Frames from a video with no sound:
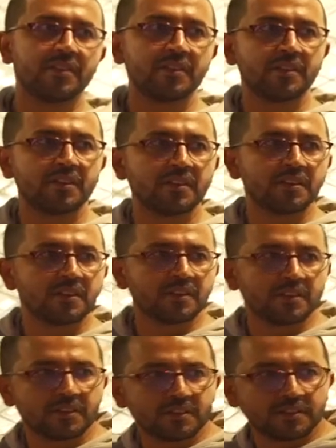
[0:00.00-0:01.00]

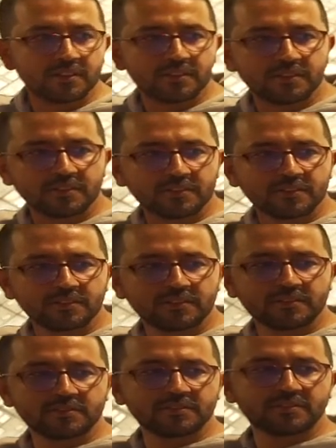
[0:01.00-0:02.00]

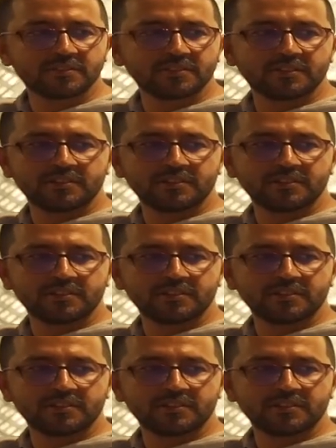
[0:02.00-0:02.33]
[no speech]